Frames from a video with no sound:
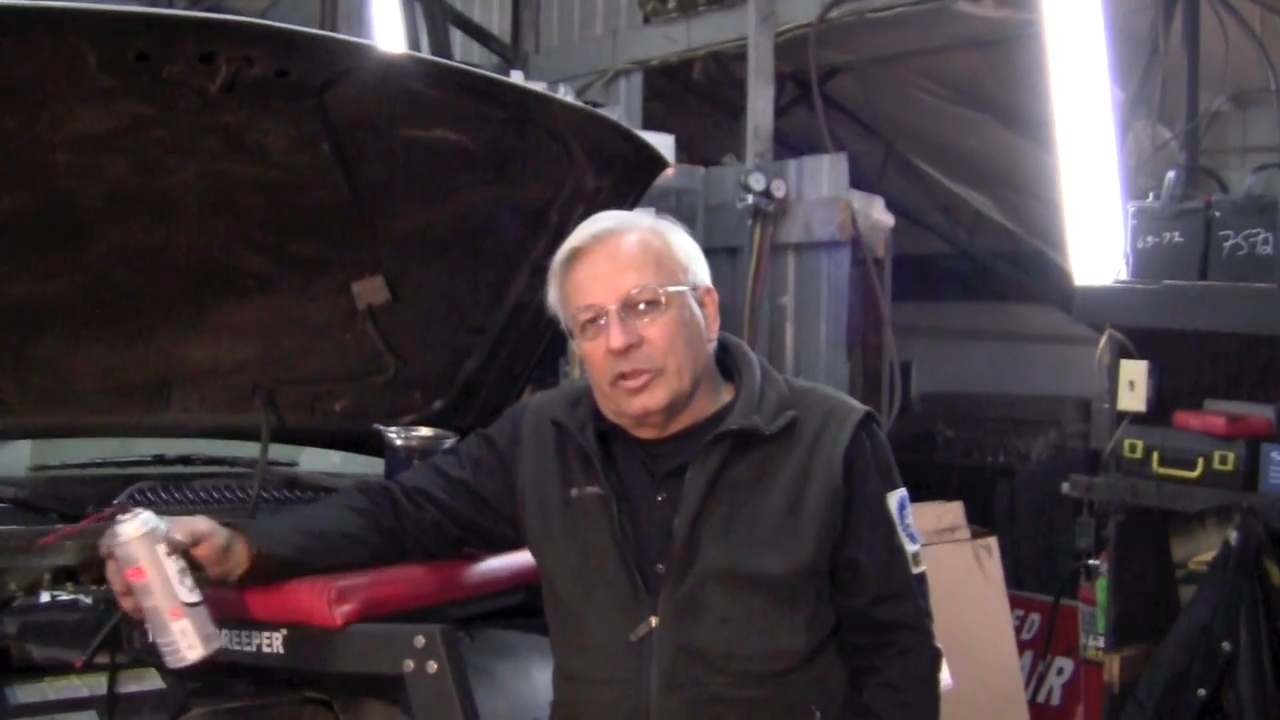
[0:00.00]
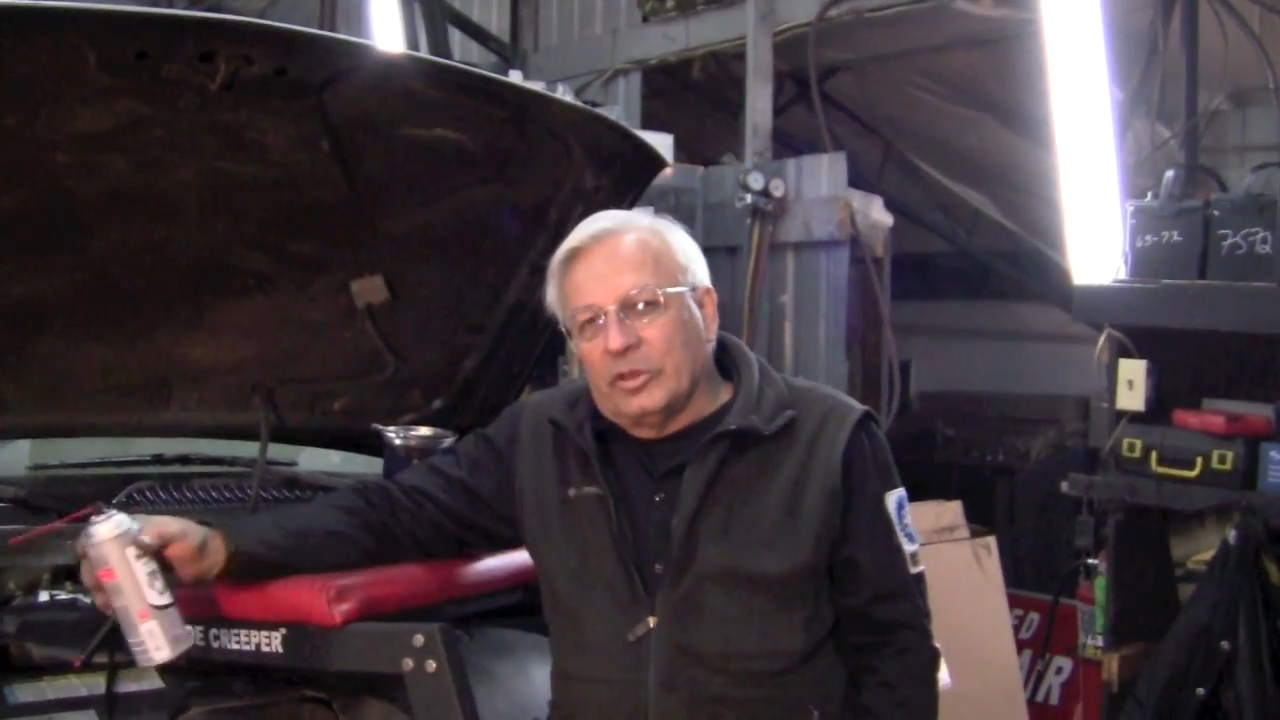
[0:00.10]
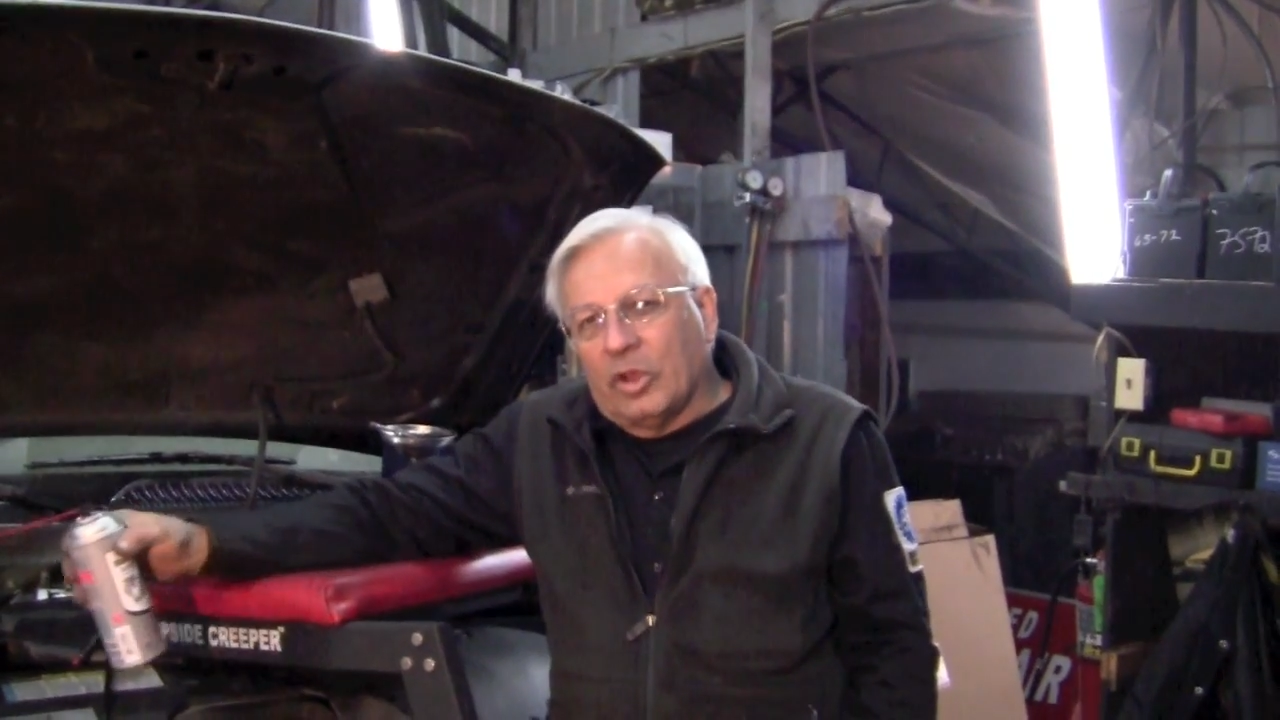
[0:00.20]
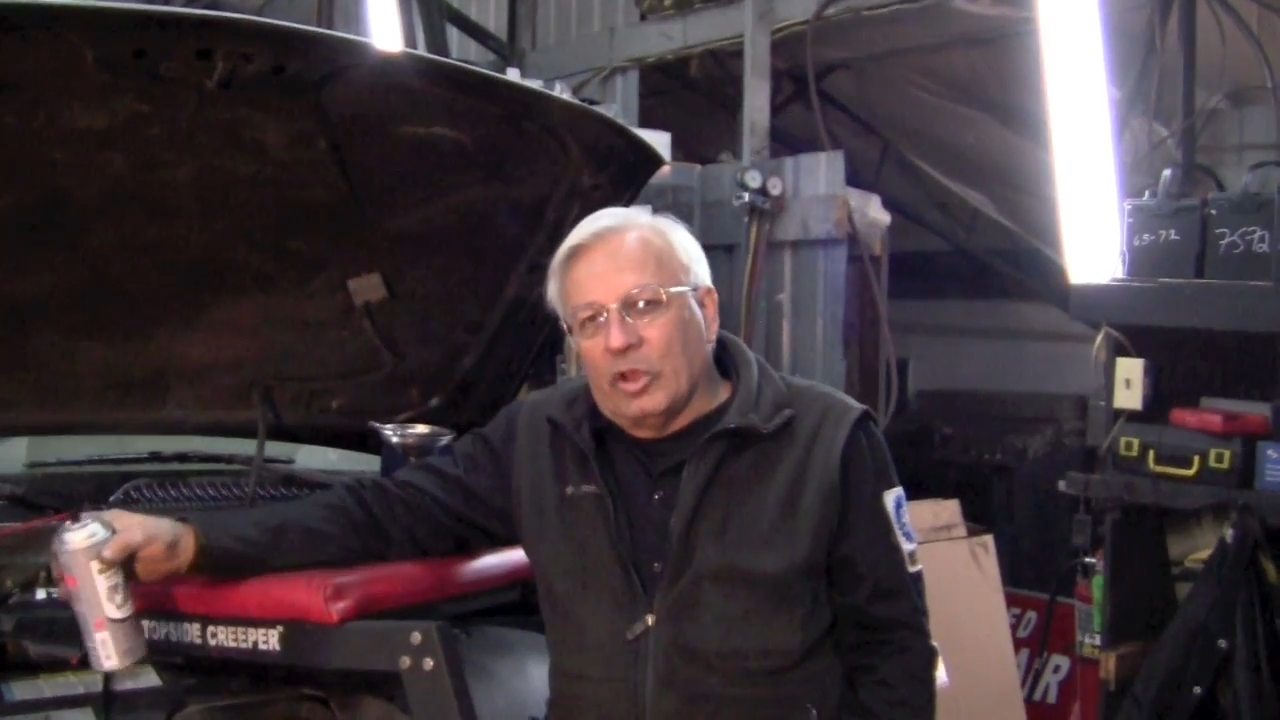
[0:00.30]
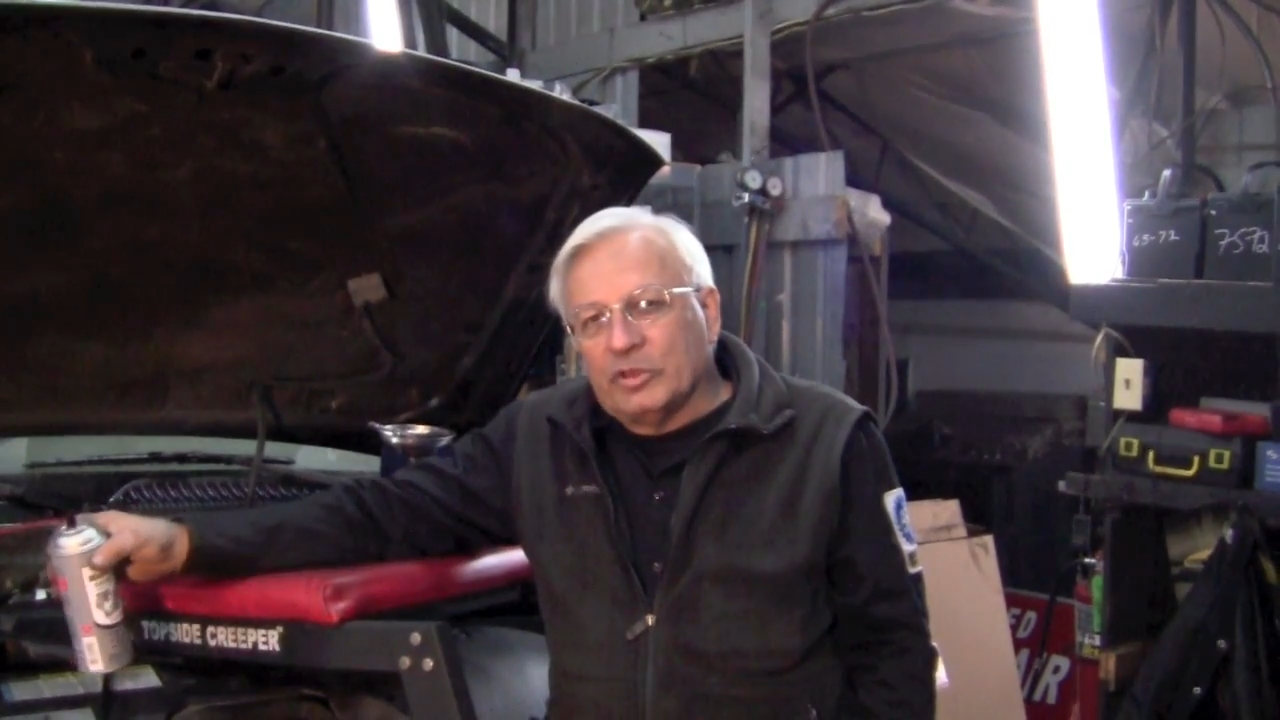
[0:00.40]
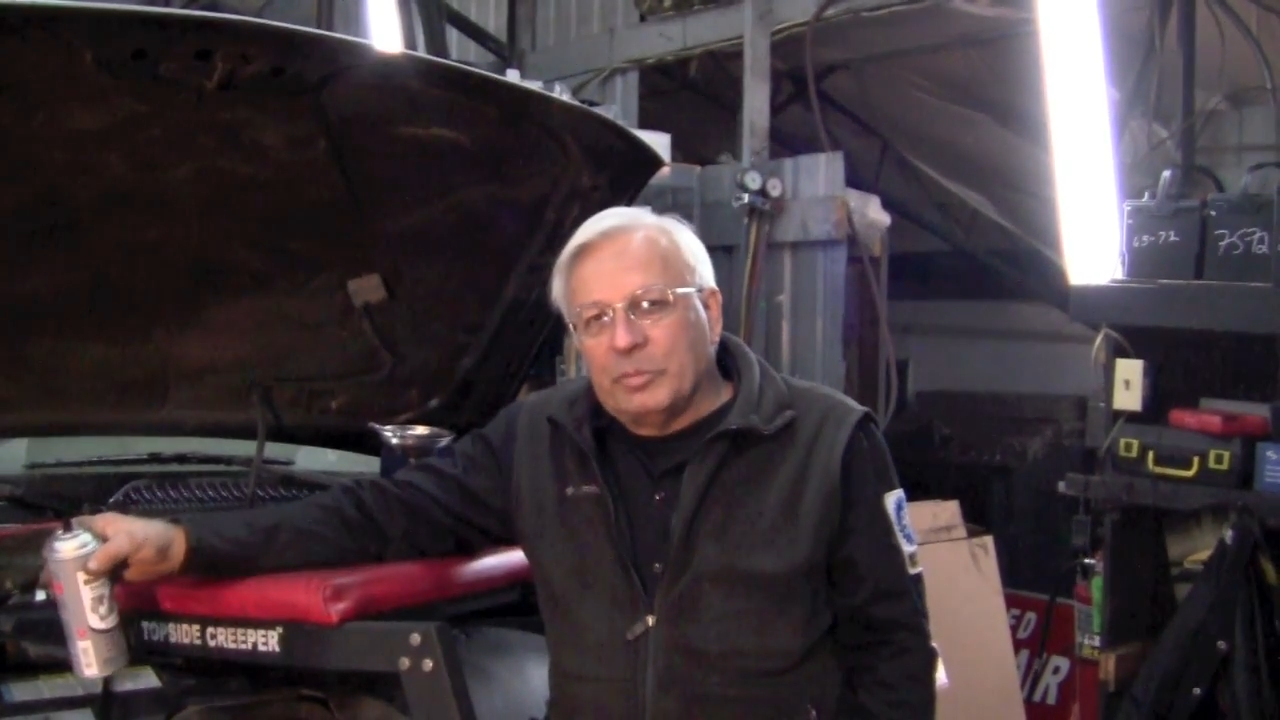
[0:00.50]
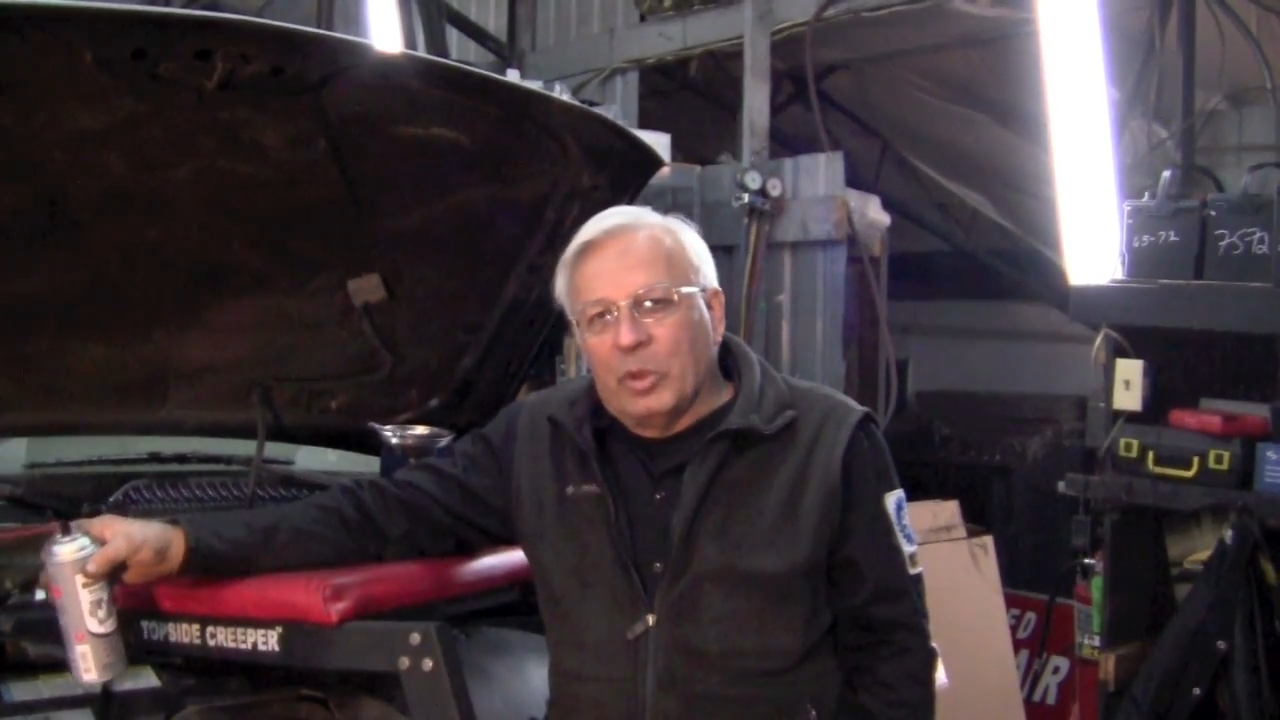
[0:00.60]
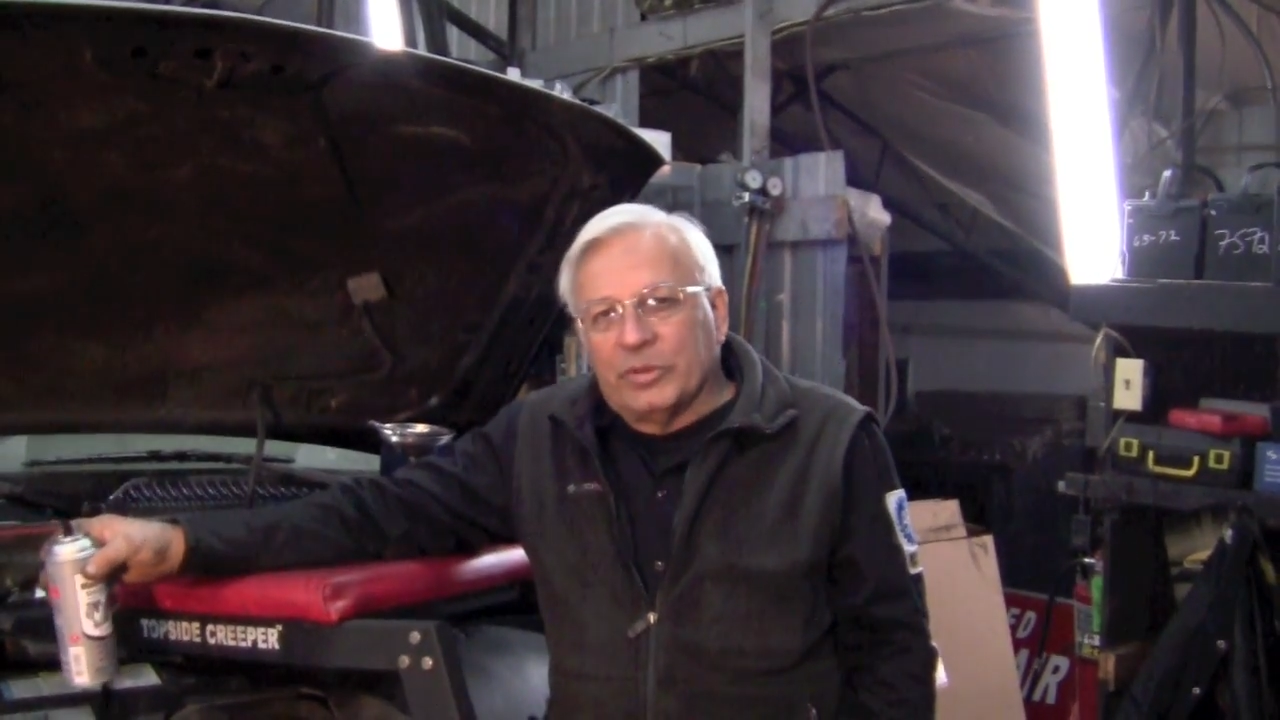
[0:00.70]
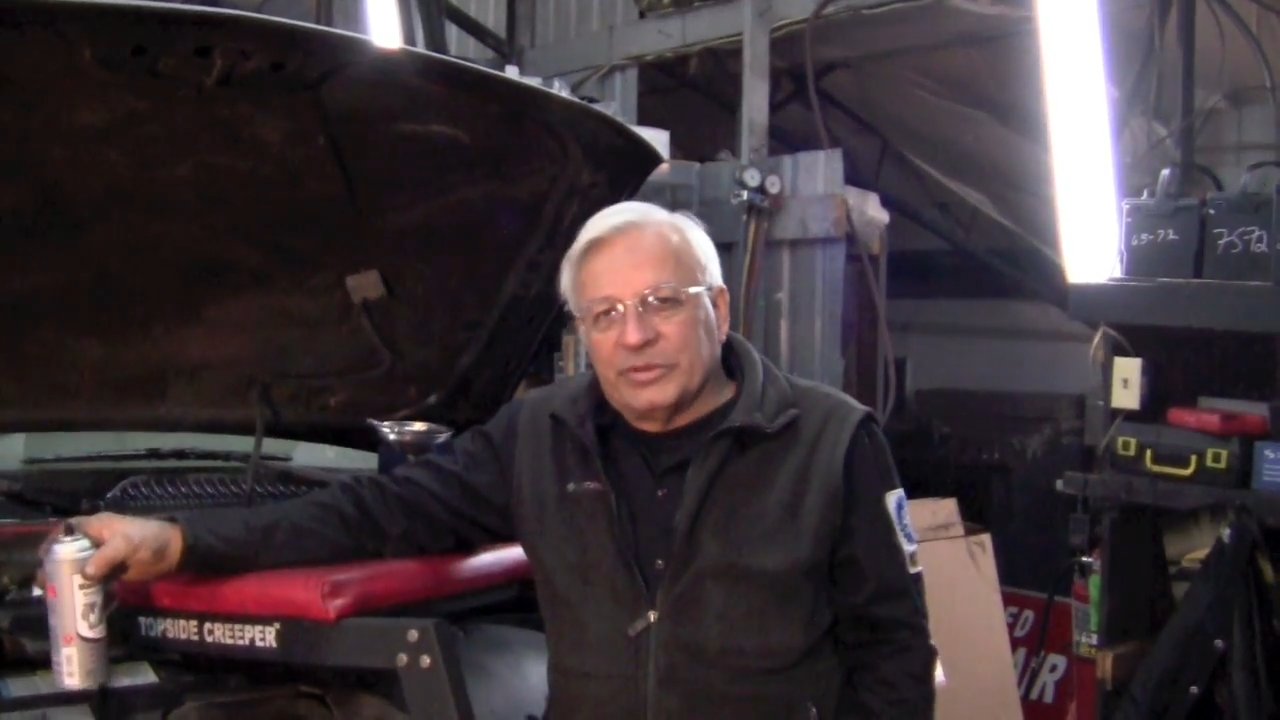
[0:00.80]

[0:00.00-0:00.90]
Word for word: could cause both